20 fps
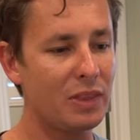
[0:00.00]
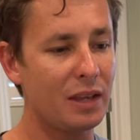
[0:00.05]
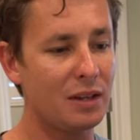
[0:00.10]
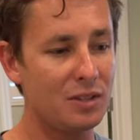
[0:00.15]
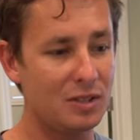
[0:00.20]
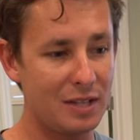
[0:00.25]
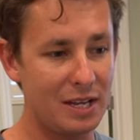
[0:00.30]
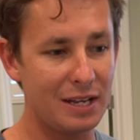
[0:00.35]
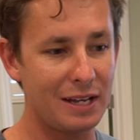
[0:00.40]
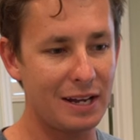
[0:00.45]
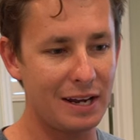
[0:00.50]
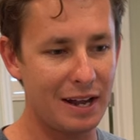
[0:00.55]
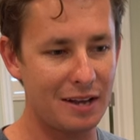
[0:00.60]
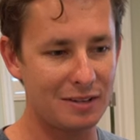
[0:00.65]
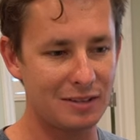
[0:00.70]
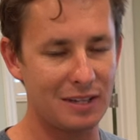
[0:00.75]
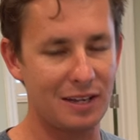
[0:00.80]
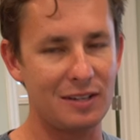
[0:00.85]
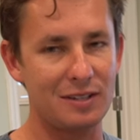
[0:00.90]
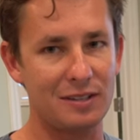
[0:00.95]
Snakehead
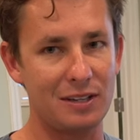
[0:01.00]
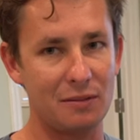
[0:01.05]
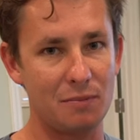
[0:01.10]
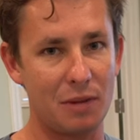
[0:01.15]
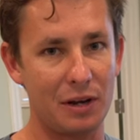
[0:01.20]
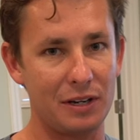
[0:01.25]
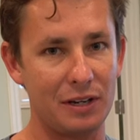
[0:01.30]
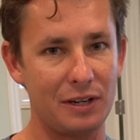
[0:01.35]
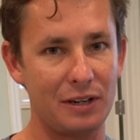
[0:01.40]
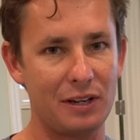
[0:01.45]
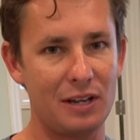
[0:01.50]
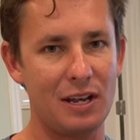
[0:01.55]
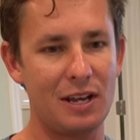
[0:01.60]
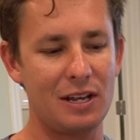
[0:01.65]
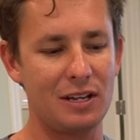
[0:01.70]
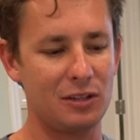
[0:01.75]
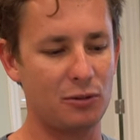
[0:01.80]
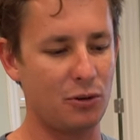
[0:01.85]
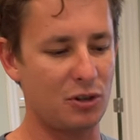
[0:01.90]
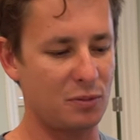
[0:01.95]
has tasted muddy,
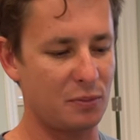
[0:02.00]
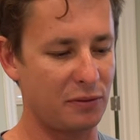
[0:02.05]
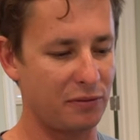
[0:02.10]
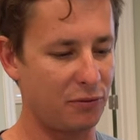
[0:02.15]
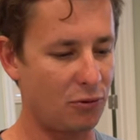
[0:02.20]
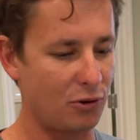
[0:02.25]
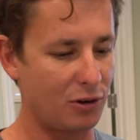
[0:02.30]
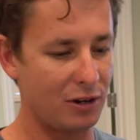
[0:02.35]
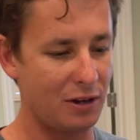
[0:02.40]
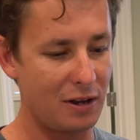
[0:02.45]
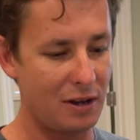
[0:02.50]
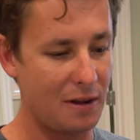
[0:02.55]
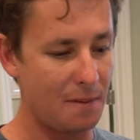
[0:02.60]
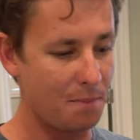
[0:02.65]
to us before.